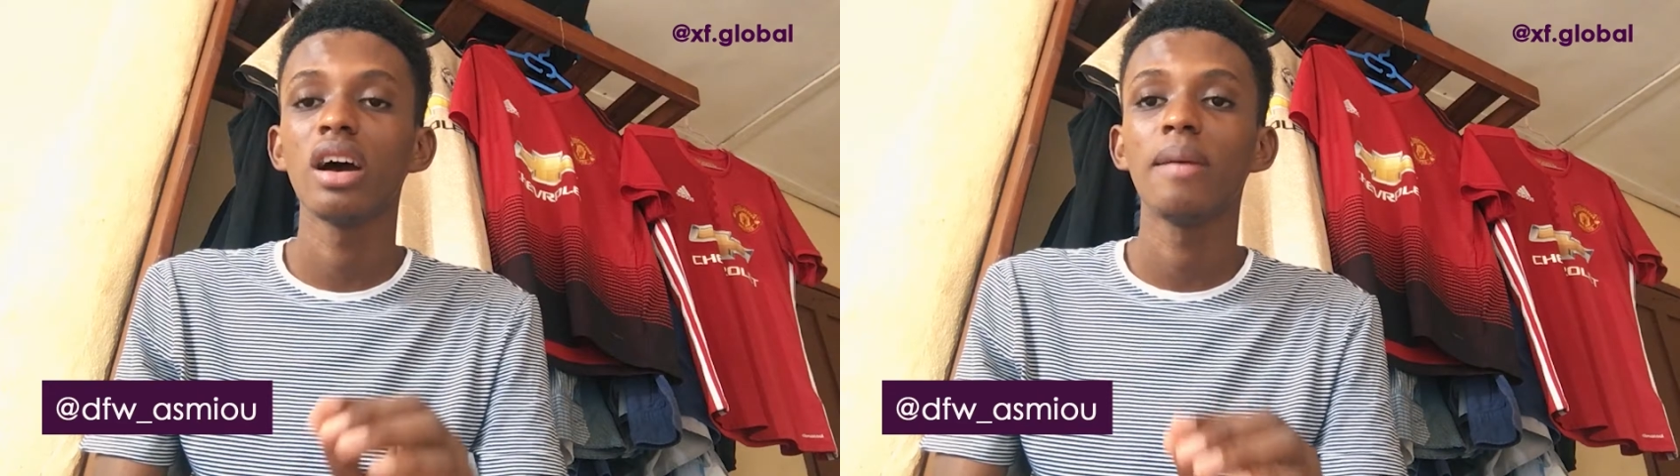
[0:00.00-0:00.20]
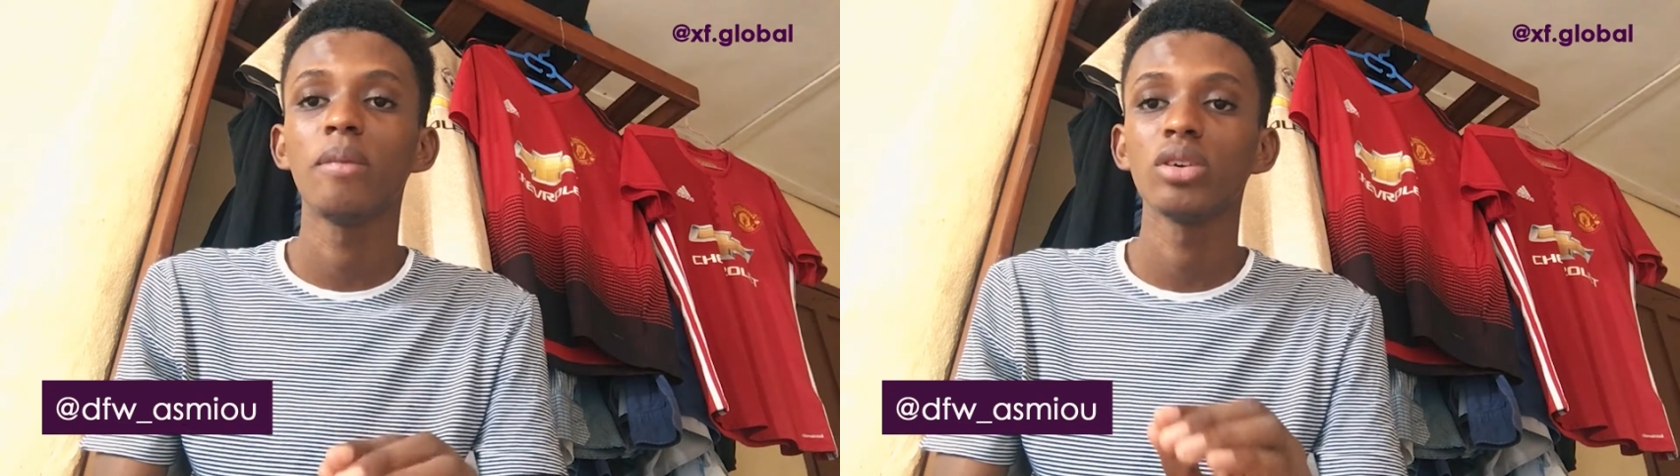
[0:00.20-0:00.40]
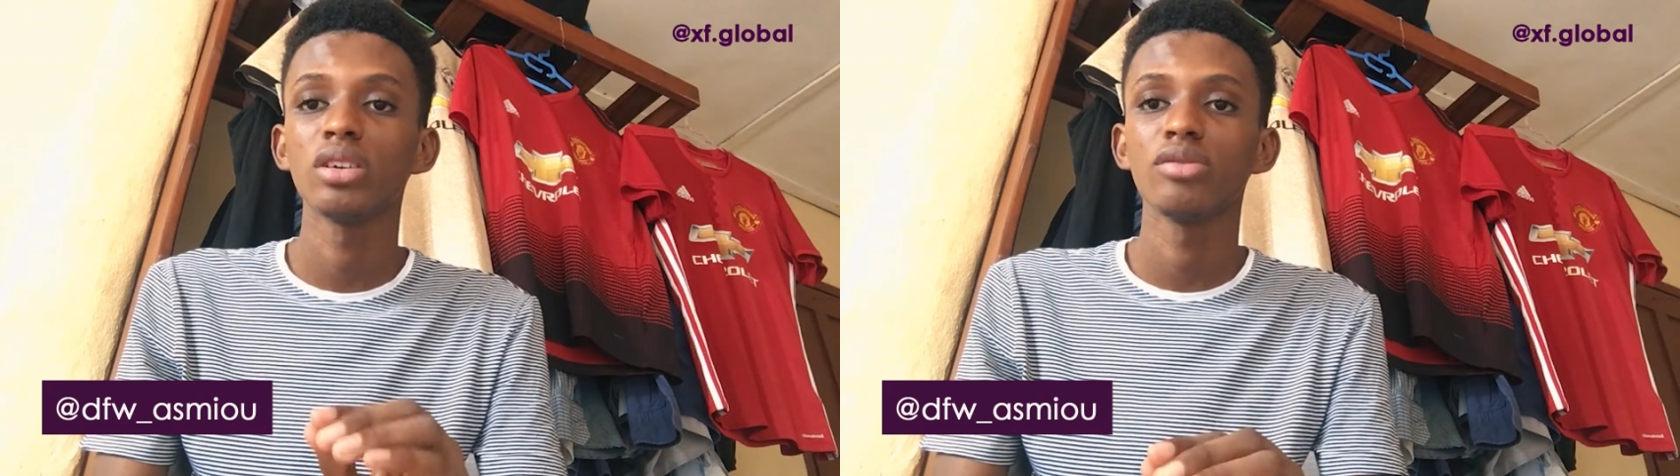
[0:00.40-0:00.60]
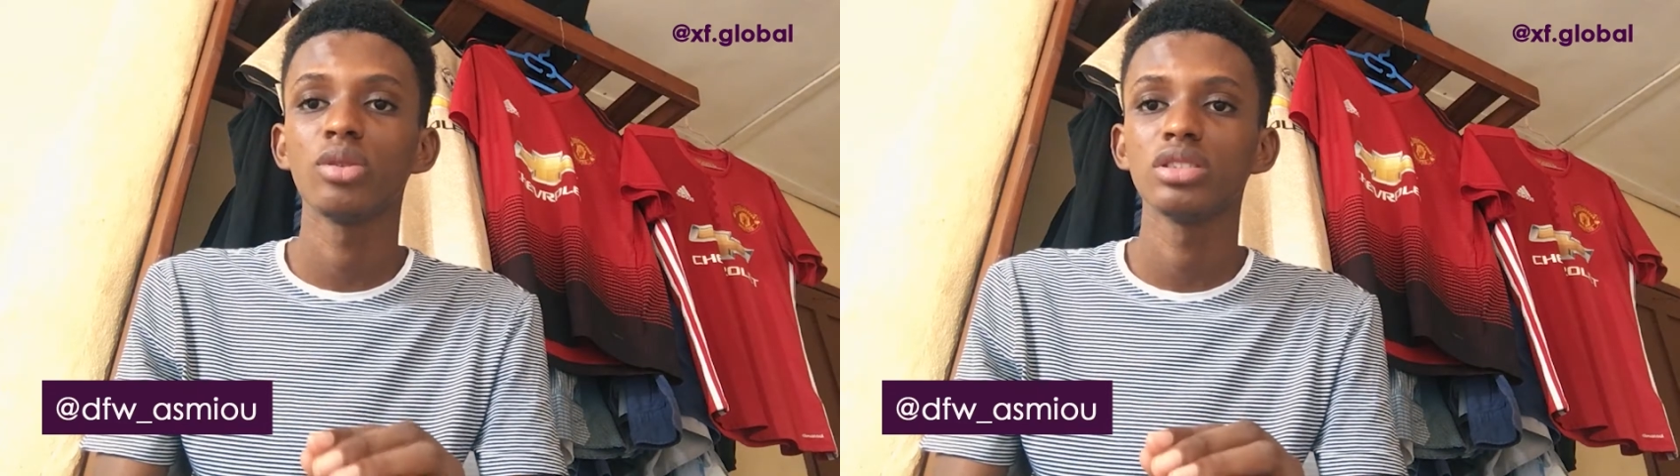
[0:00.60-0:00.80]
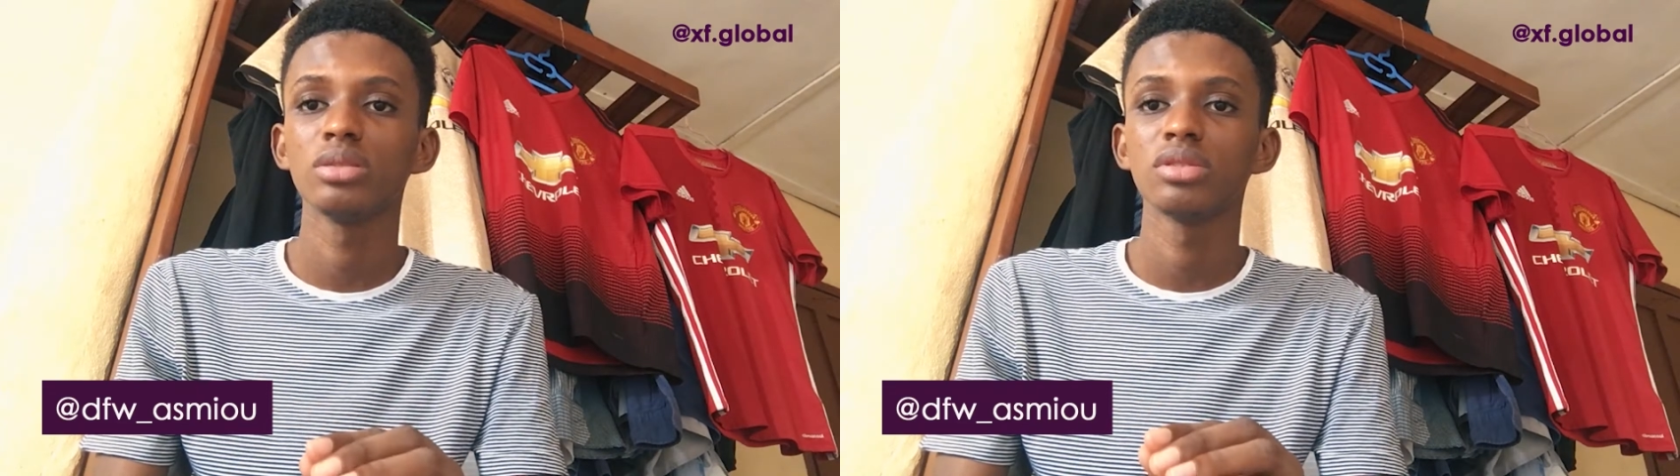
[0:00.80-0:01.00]
among them
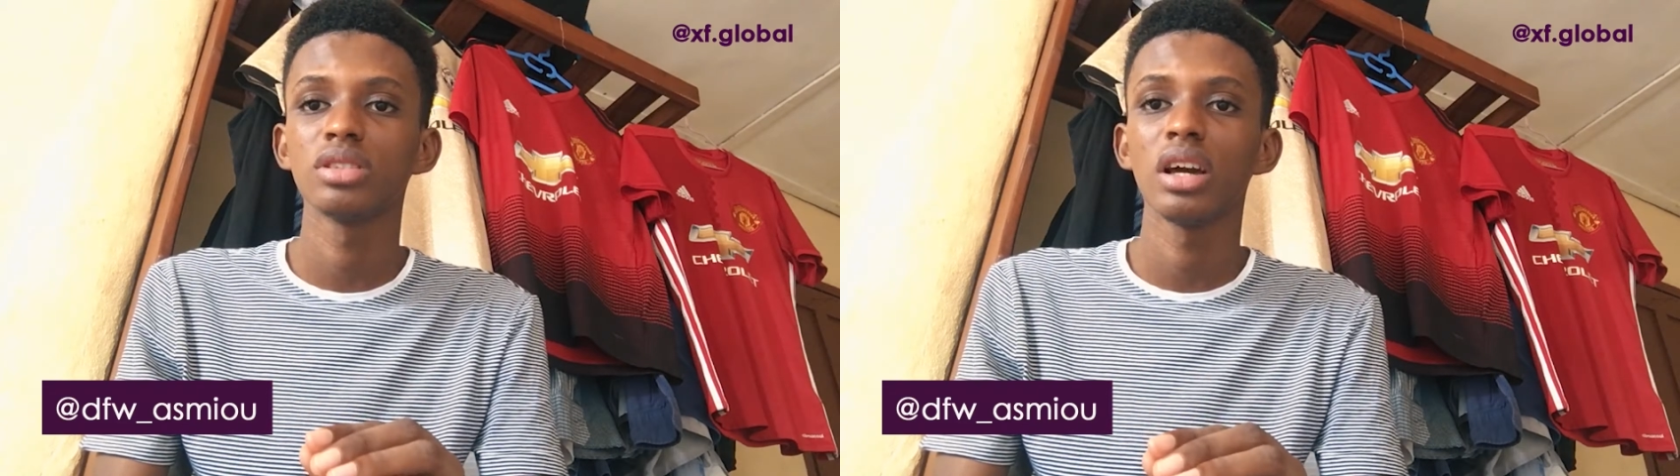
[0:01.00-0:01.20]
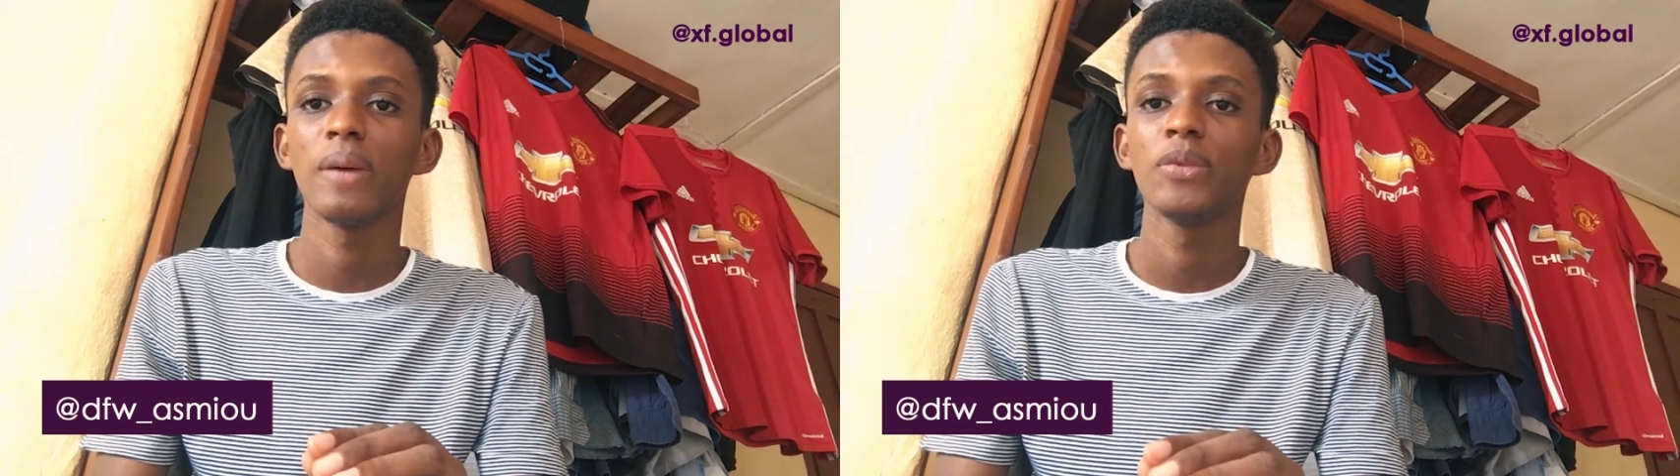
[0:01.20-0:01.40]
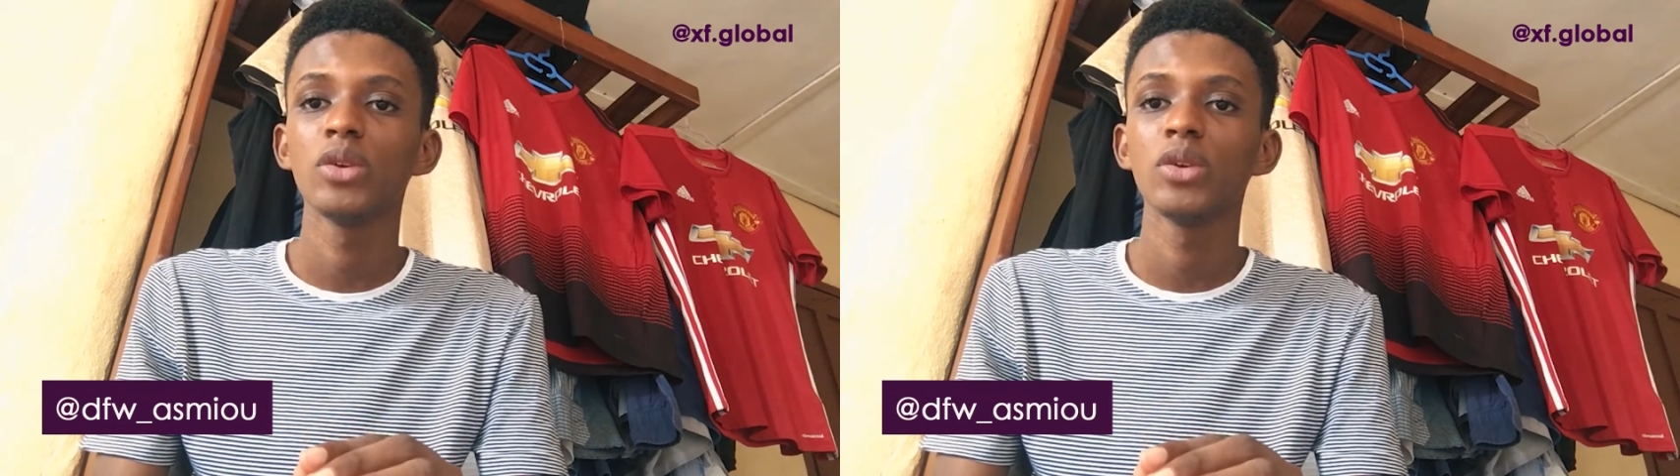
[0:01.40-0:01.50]
4 teams there.